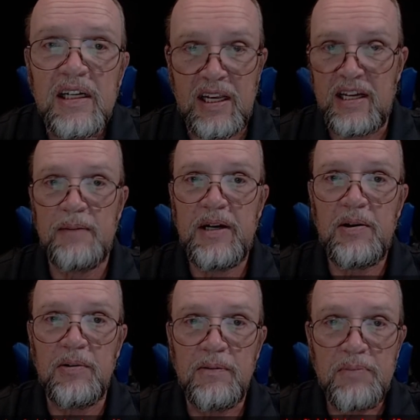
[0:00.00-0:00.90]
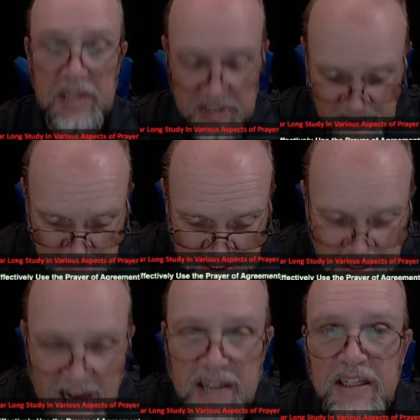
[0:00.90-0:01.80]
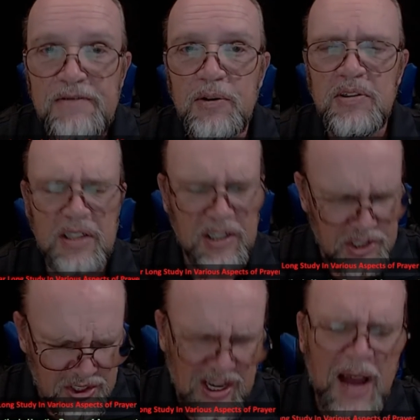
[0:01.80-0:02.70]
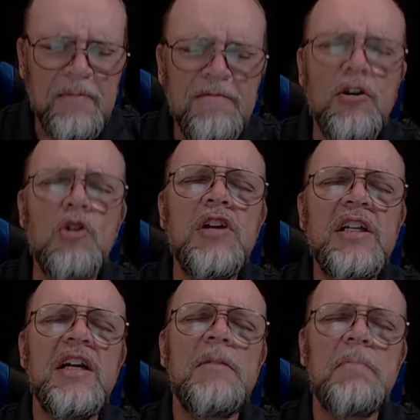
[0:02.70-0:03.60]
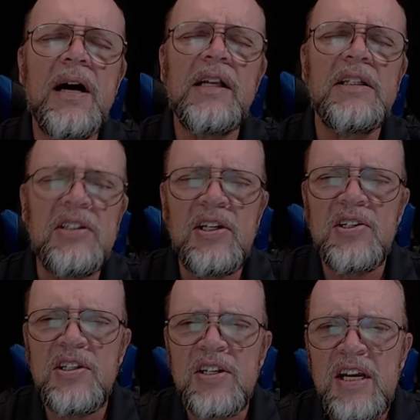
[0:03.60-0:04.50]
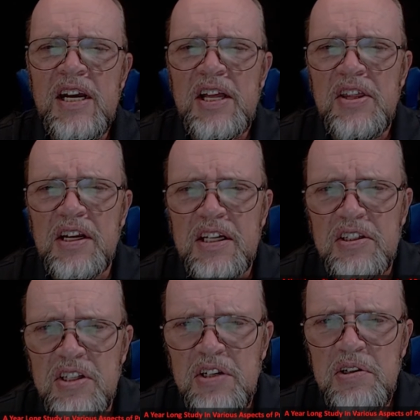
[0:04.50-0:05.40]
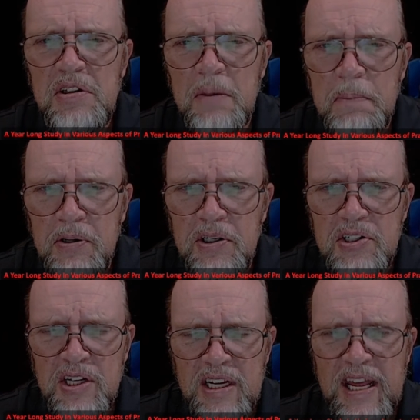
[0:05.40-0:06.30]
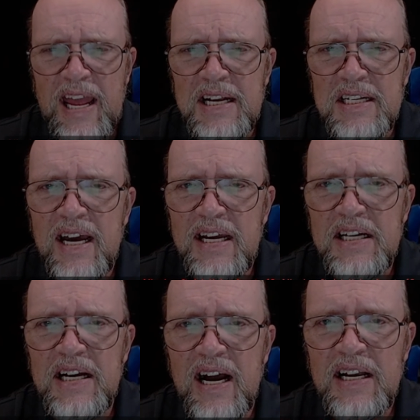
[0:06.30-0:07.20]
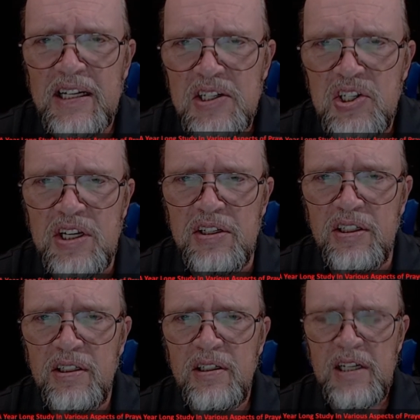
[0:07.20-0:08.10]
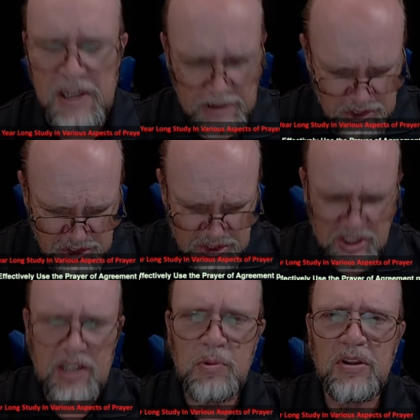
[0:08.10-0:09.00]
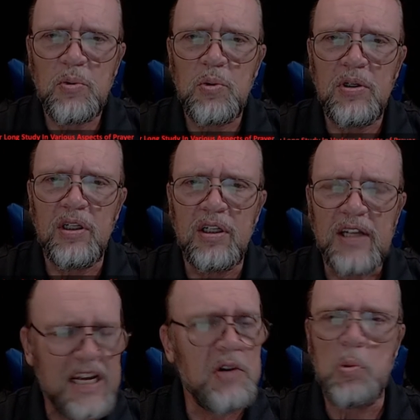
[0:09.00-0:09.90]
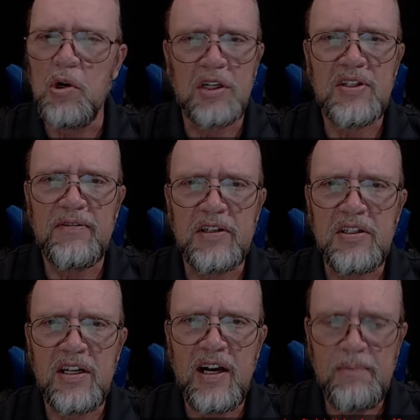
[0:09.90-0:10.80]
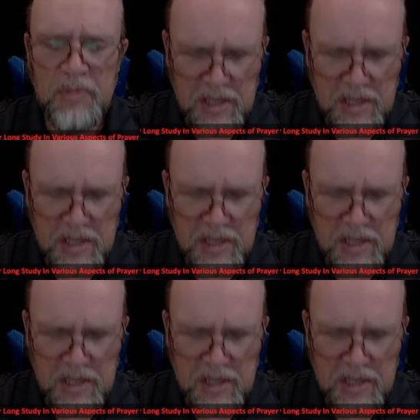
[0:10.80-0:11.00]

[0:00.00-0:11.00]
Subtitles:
Kick him out. Get some godly folks in there. Stop voting in politicians that continue to push an anti-God agenda. Stick with the word. It works every time.